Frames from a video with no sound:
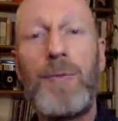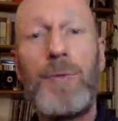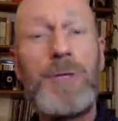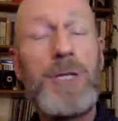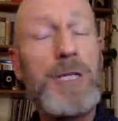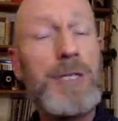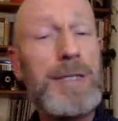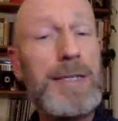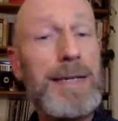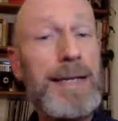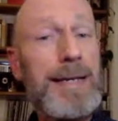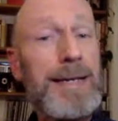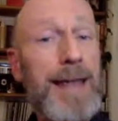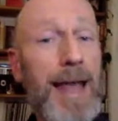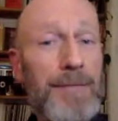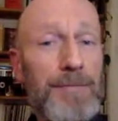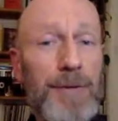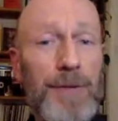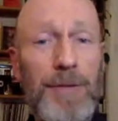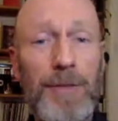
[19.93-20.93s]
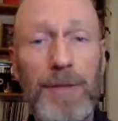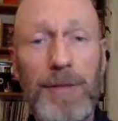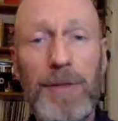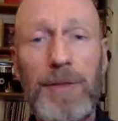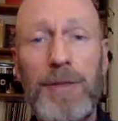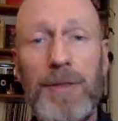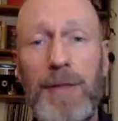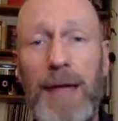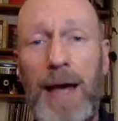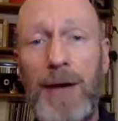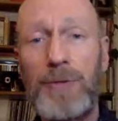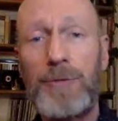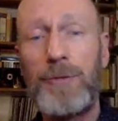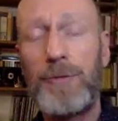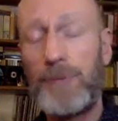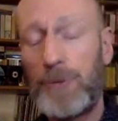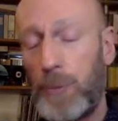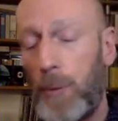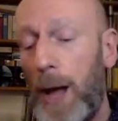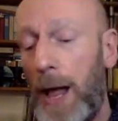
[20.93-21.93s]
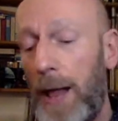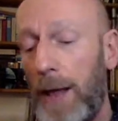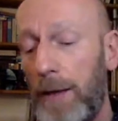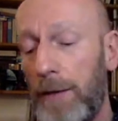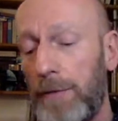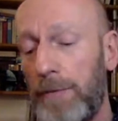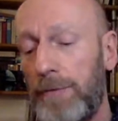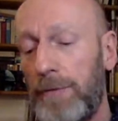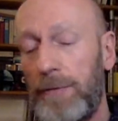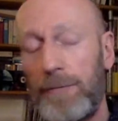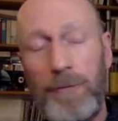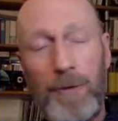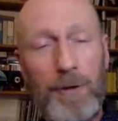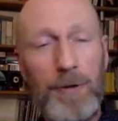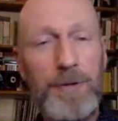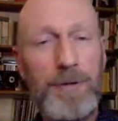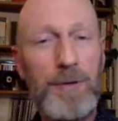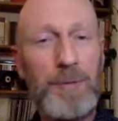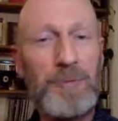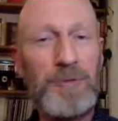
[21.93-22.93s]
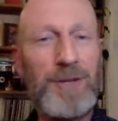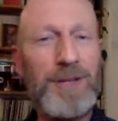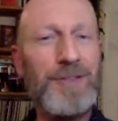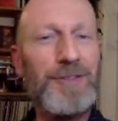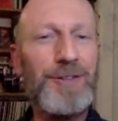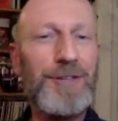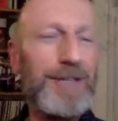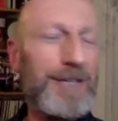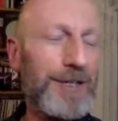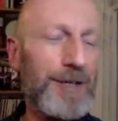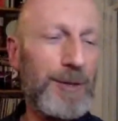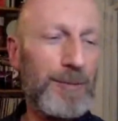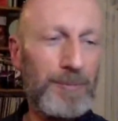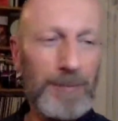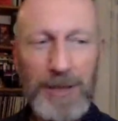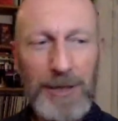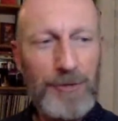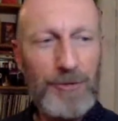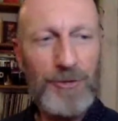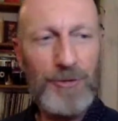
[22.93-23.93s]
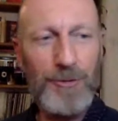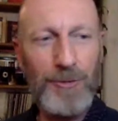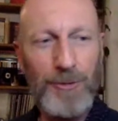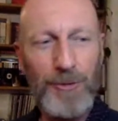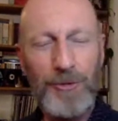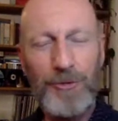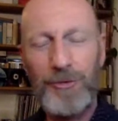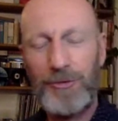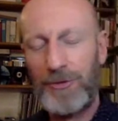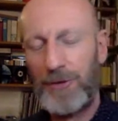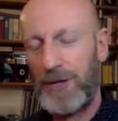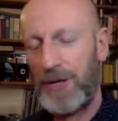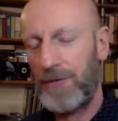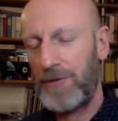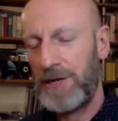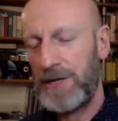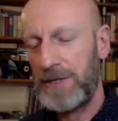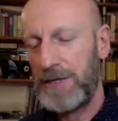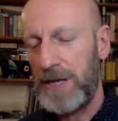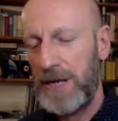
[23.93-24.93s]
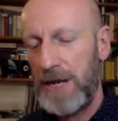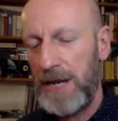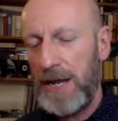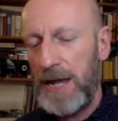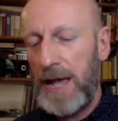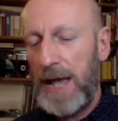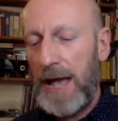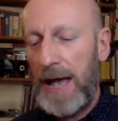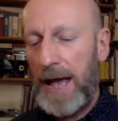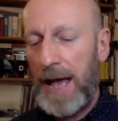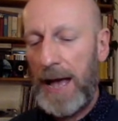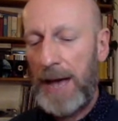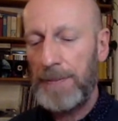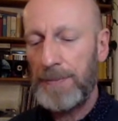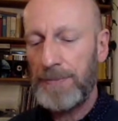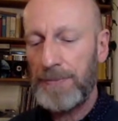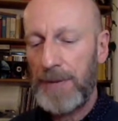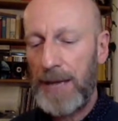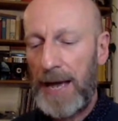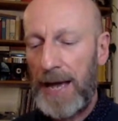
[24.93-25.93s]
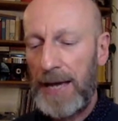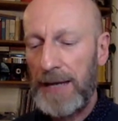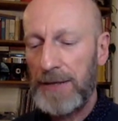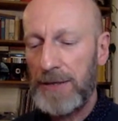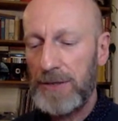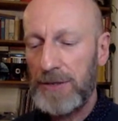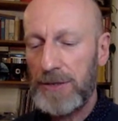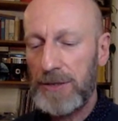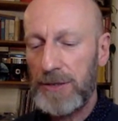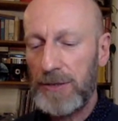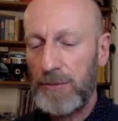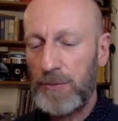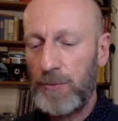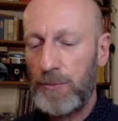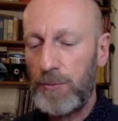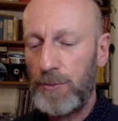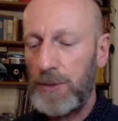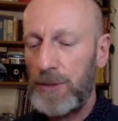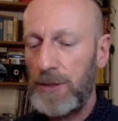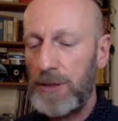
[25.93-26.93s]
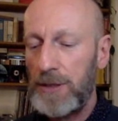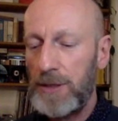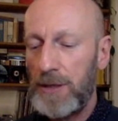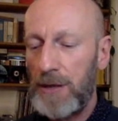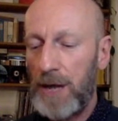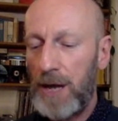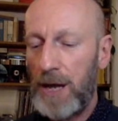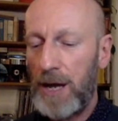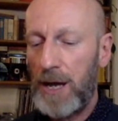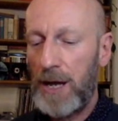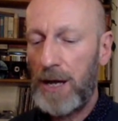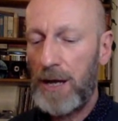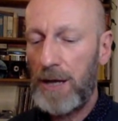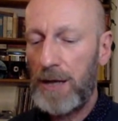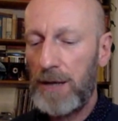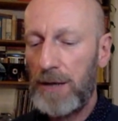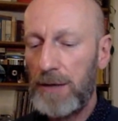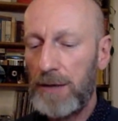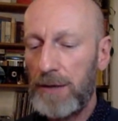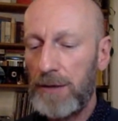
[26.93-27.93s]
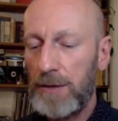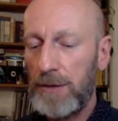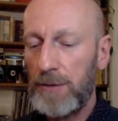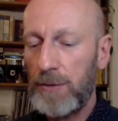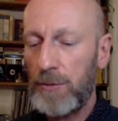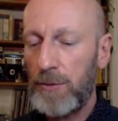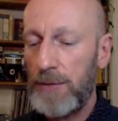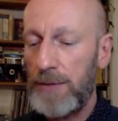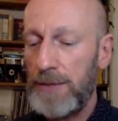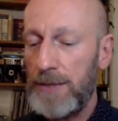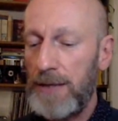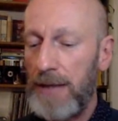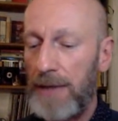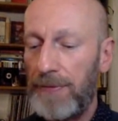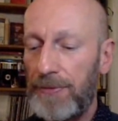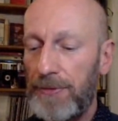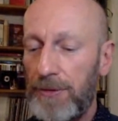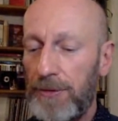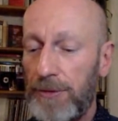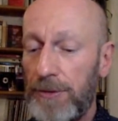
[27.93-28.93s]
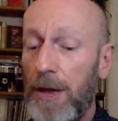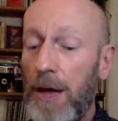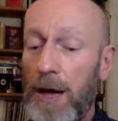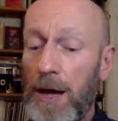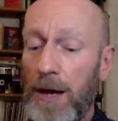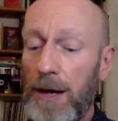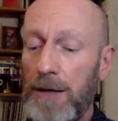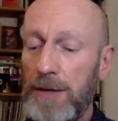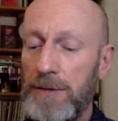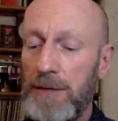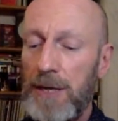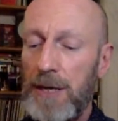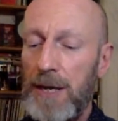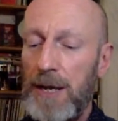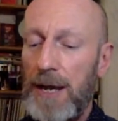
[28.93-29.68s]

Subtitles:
which is the 11th out of 12 volumes in the Eden Miniatures series. And we are already at the third